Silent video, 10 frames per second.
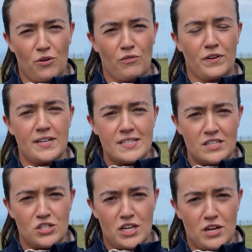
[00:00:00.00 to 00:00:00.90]
of our
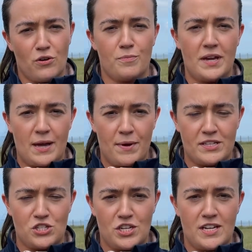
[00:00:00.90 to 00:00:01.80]
ECG or
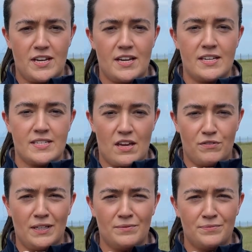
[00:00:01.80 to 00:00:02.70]
PMSG is
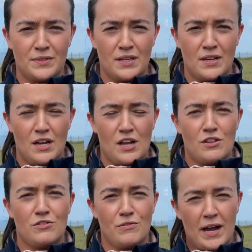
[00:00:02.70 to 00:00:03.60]
given.
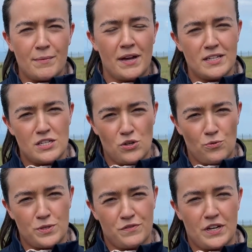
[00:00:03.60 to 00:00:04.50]
The recommended
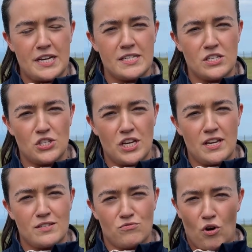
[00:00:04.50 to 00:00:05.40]
dose for
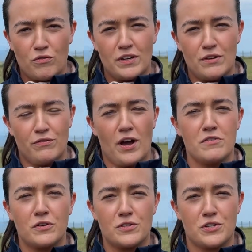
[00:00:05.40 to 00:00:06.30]
ECG is roughly
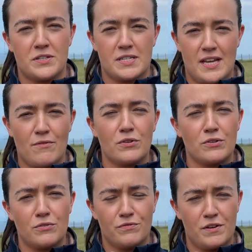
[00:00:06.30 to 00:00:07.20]
500 to
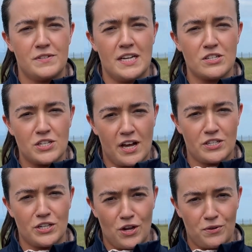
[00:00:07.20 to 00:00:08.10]
750
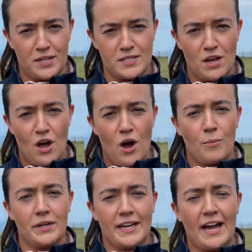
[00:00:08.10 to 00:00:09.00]
international units,
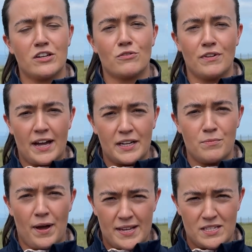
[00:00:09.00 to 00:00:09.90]
but again your vet can
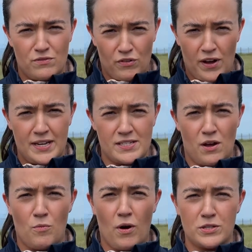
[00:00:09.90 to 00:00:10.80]
best advise
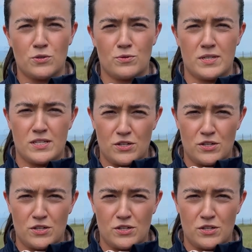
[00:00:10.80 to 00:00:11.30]
on what dose is